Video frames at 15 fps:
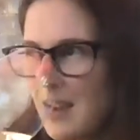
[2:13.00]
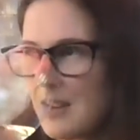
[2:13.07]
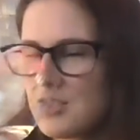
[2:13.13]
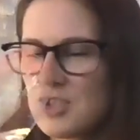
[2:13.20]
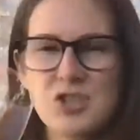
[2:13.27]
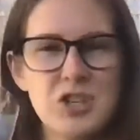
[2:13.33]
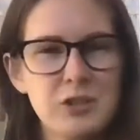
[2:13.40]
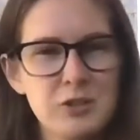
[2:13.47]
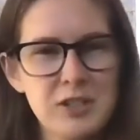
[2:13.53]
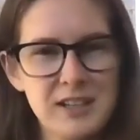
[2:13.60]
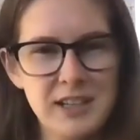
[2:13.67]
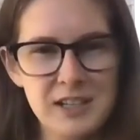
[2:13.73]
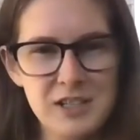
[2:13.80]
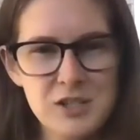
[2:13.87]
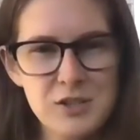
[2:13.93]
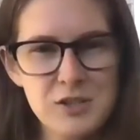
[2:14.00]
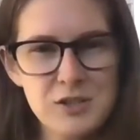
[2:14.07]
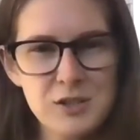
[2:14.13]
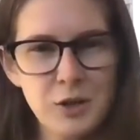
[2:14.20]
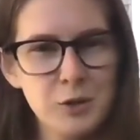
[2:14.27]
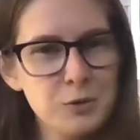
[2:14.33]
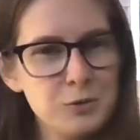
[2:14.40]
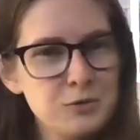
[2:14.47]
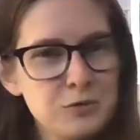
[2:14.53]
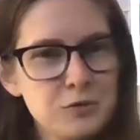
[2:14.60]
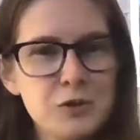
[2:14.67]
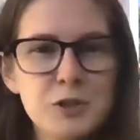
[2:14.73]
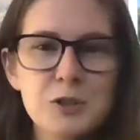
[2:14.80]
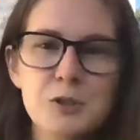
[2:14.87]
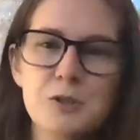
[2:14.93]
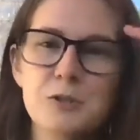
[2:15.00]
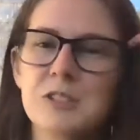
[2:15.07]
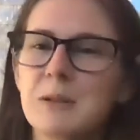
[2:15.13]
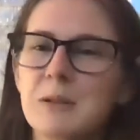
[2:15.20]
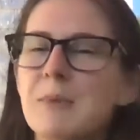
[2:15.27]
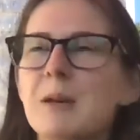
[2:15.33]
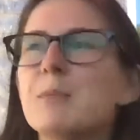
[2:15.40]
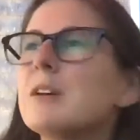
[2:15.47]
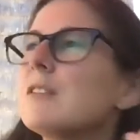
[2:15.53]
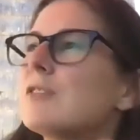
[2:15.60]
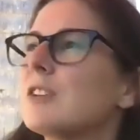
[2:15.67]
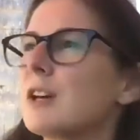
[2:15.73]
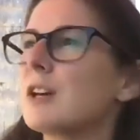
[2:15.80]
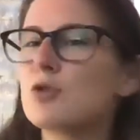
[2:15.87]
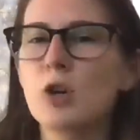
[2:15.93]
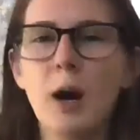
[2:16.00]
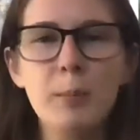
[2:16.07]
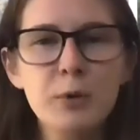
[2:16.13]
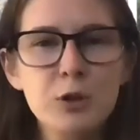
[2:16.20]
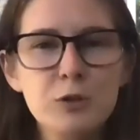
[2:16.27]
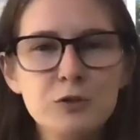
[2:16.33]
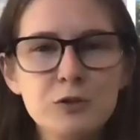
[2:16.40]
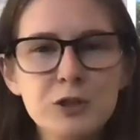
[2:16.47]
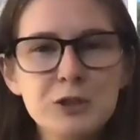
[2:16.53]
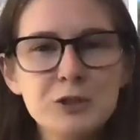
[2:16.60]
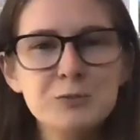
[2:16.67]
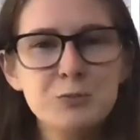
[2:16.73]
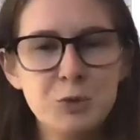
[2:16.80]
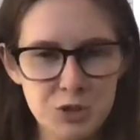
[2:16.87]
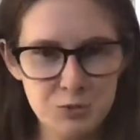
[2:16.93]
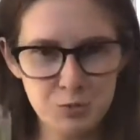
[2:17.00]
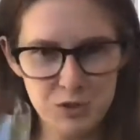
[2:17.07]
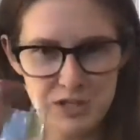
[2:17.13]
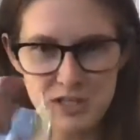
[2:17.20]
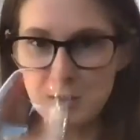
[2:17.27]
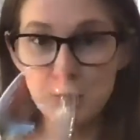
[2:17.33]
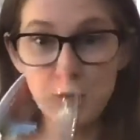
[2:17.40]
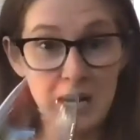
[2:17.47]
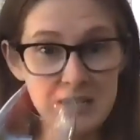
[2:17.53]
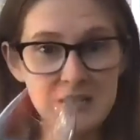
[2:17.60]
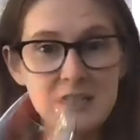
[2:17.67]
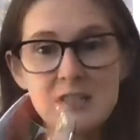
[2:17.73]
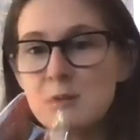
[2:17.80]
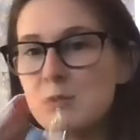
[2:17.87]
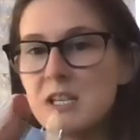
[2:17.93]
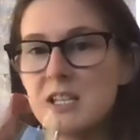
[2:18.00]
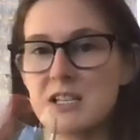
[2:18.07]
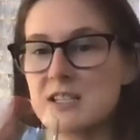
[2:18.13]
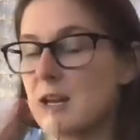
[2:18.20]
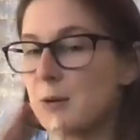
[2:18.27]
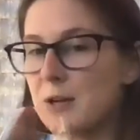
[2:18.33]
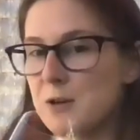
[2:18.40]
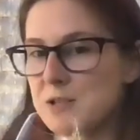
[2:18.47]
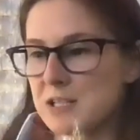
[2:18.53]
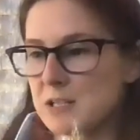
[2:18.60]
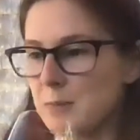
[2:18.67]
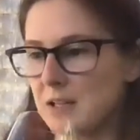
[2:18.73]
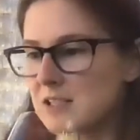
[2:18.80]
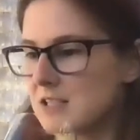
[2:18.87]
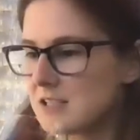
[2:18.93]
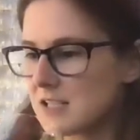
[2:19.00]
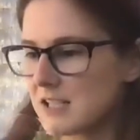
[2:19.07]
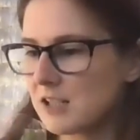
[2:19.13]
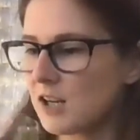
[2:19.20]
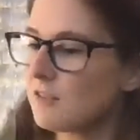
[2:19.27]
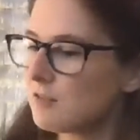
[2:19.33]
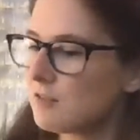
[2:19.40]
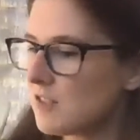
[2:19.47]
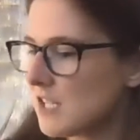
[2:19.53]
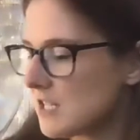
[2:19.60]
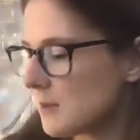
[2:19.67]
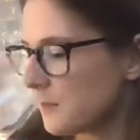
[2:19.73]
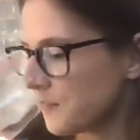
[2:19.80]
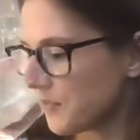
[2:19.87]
just generally like stone fruit and maybe even like tropical fruit, which was surprising to me. That's not what I was expecting to get off of this.